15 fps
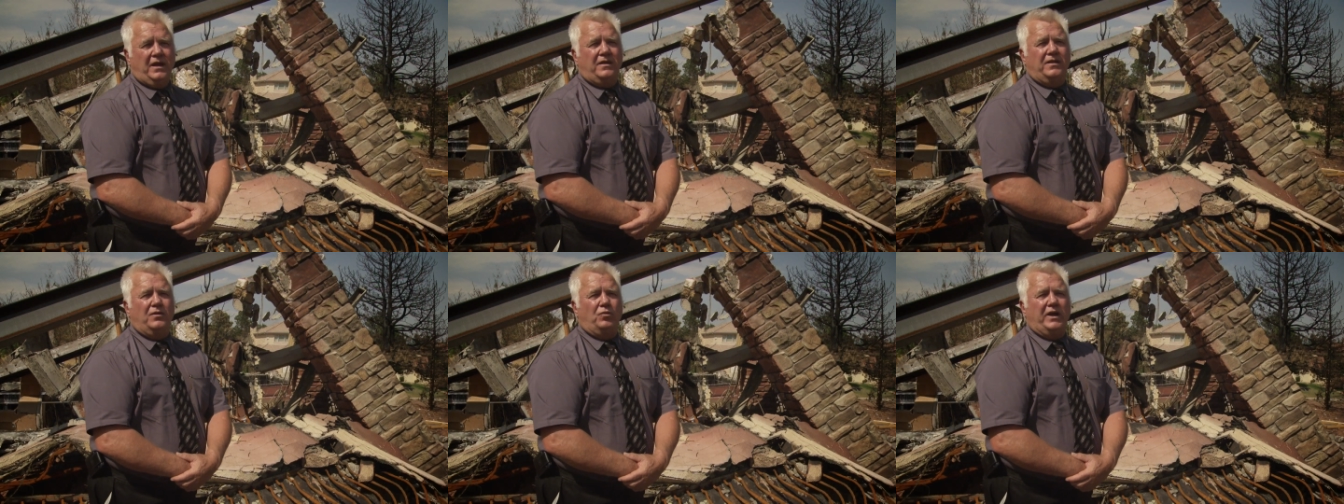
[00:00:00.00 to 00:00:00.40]

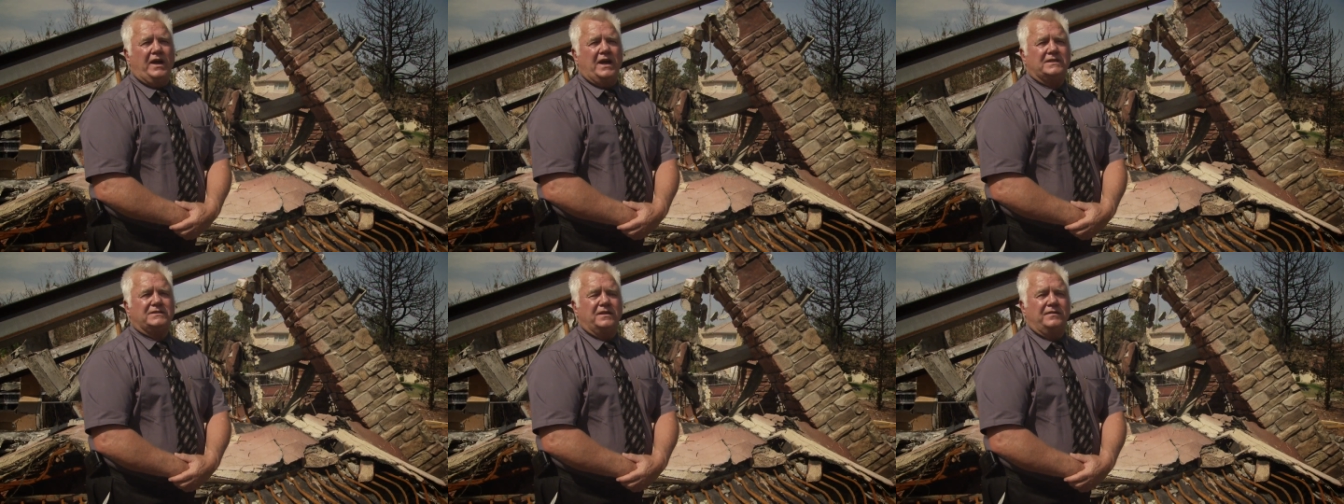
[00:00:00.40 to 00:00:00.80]
then we
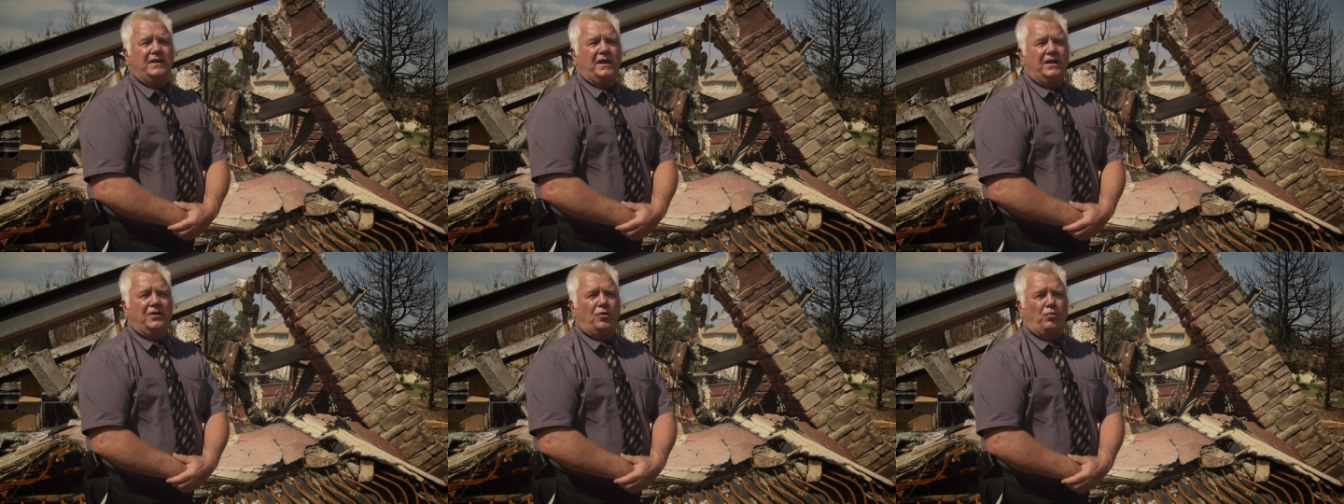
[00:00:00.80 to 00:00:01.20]
ask that
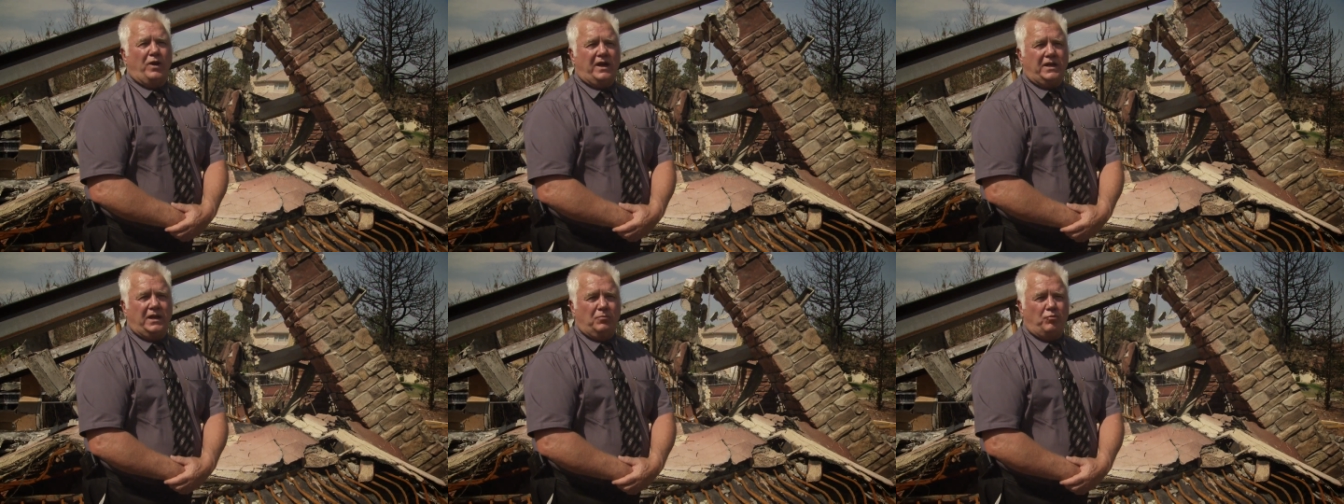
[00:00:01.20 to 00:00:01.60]
they get a
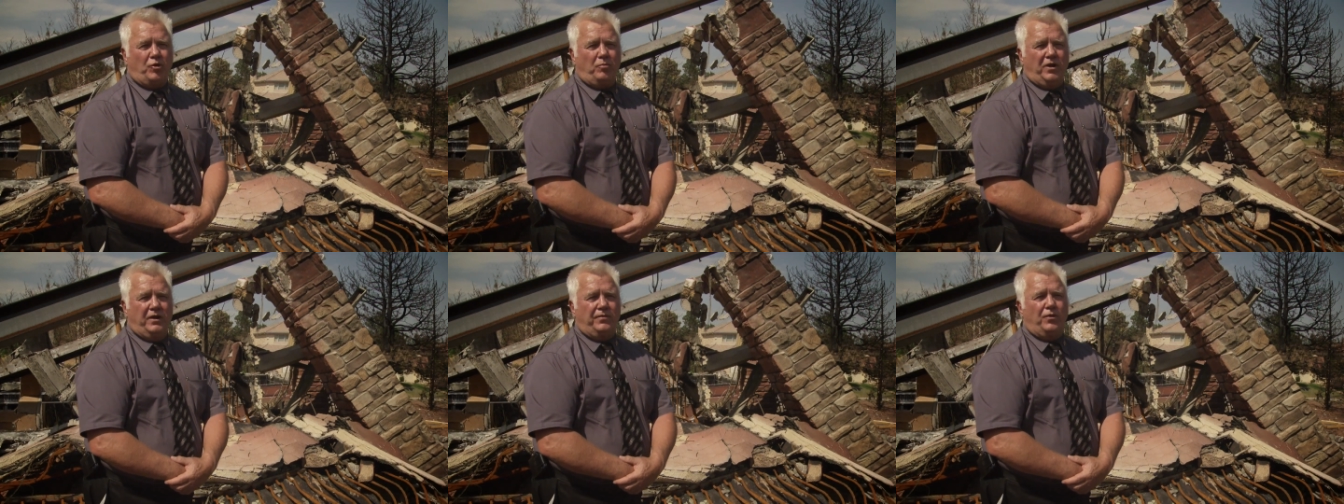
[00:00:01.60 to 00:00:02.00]
wrecking
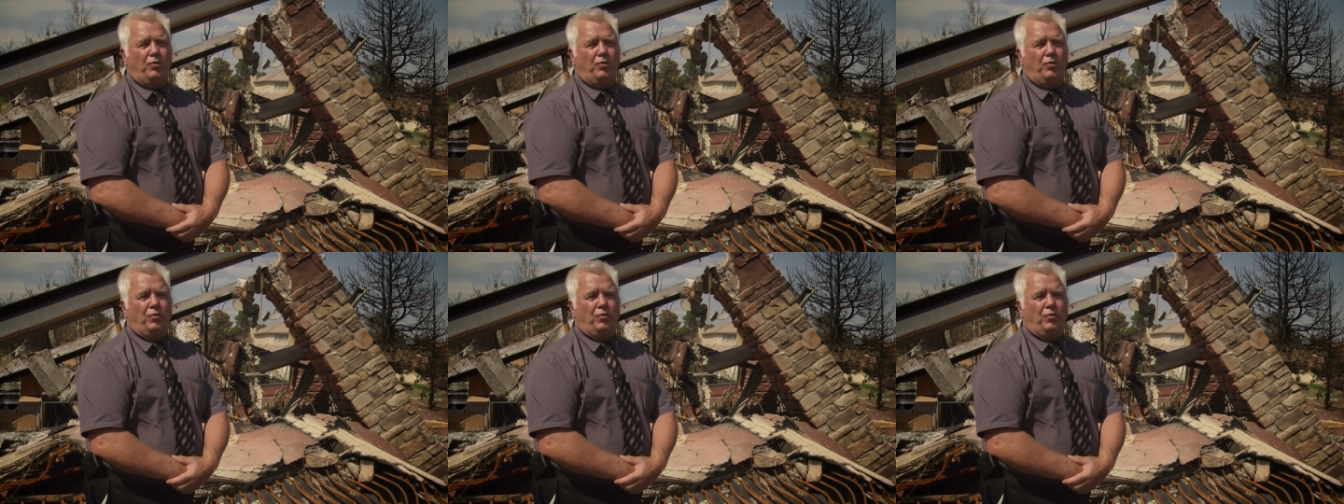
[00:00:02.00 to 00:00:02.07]
permit.